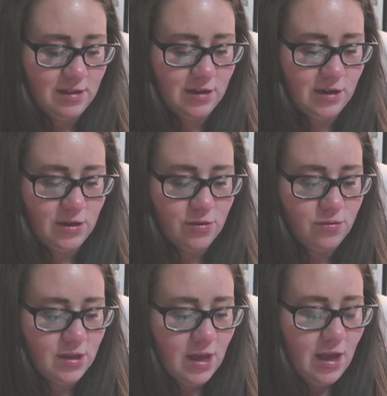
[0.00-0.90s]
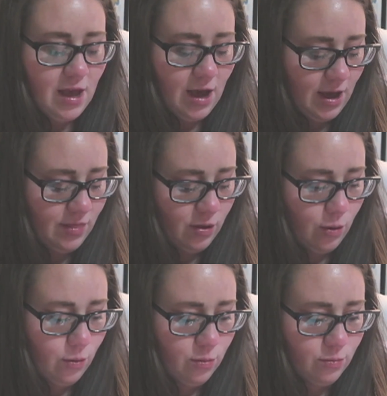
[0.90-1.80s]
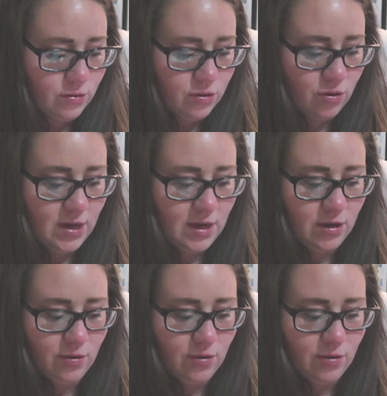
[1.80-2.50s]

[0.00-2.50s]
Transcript: easy to use on the home screen